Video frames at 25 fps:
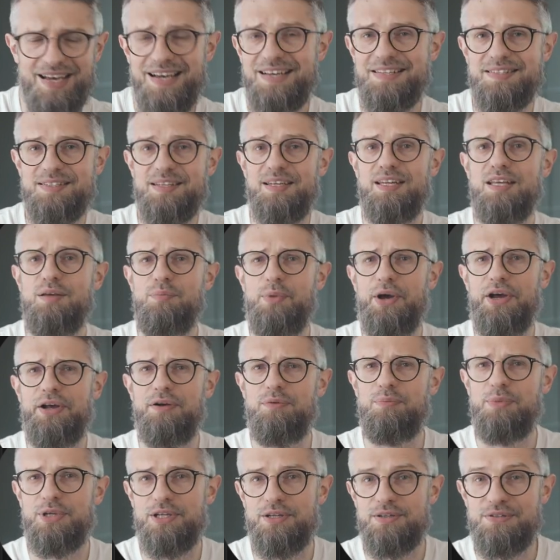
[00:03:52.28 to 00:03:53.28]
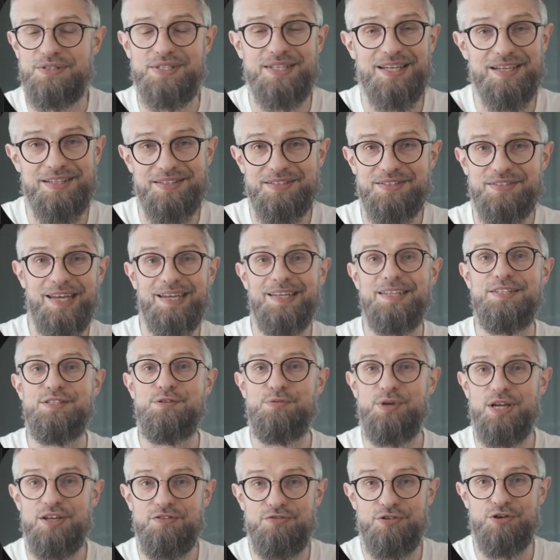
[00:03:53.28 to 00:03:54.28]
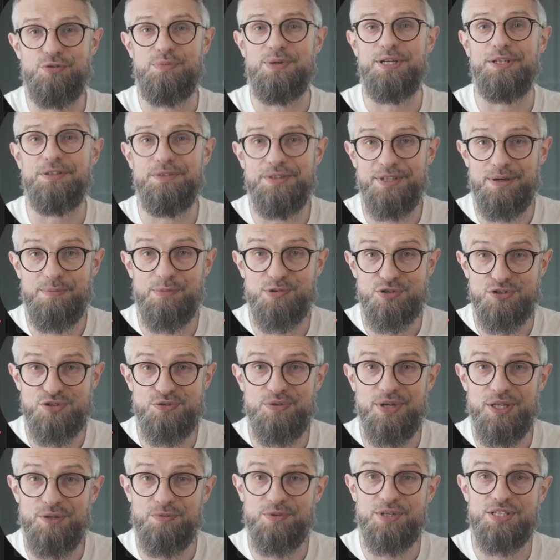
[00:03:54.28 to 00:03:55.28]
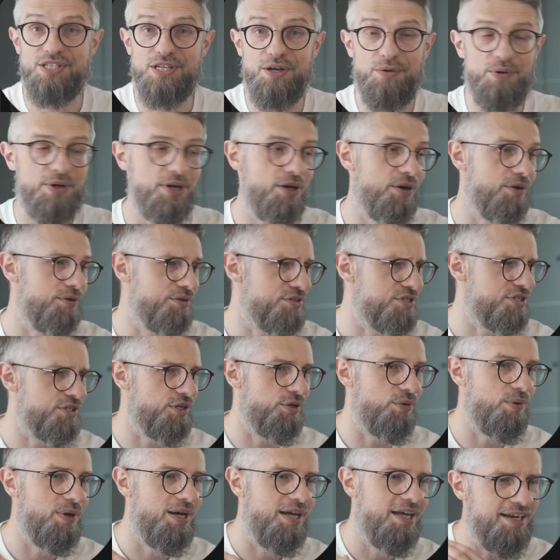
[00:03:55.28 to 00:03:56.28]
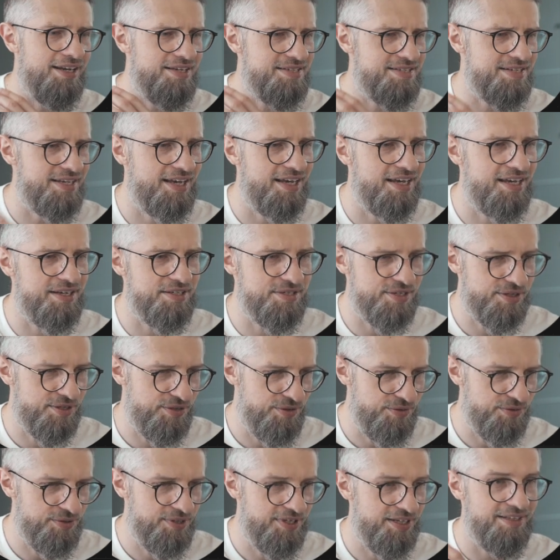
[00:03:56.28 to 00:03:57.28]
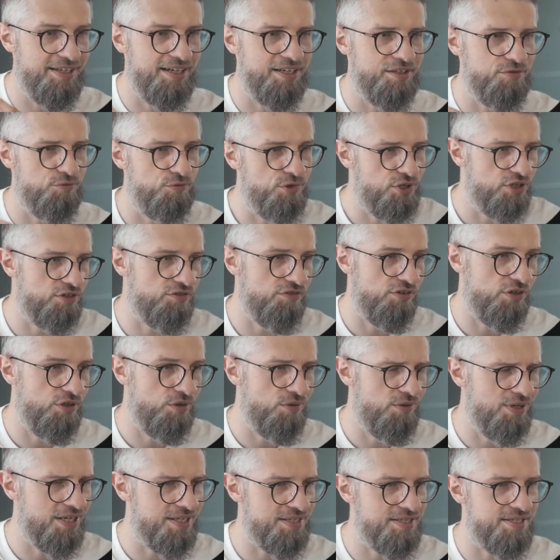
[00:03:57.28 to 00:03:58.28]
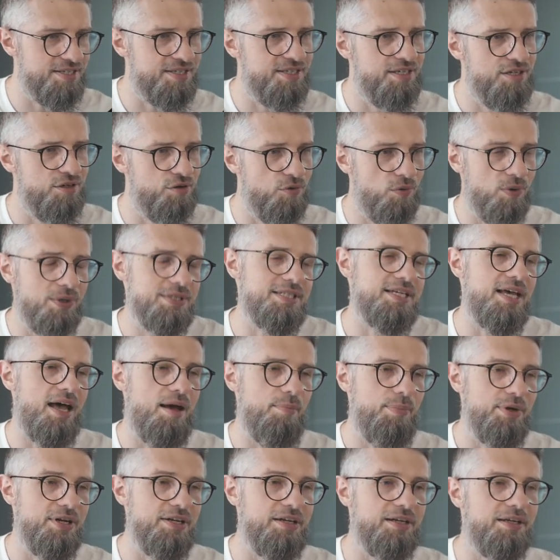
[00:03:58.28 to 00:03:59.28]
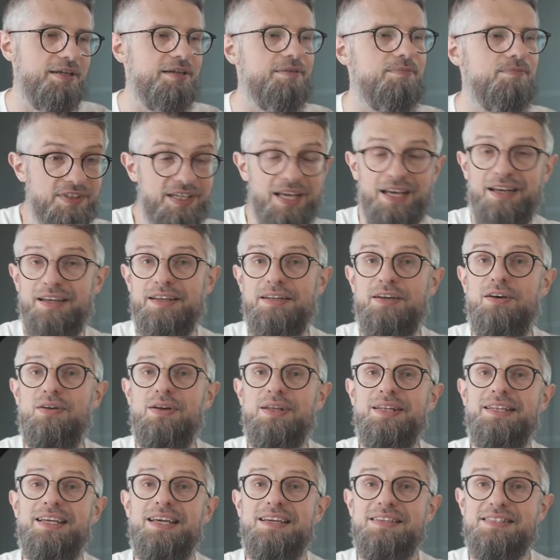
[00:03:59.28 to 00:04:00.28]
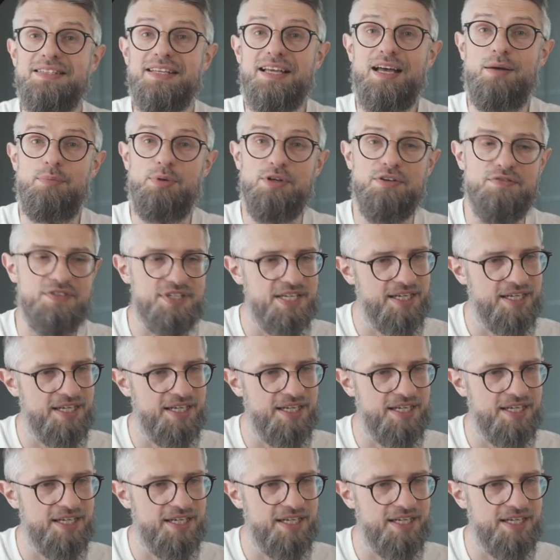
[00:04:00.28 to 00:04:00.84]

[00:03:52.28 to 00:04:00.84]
as an email because that's an easy way for me to demonstrate what's going on. So let's execute that workflow. Let's see what's happening. Yeah, it only takes a couple of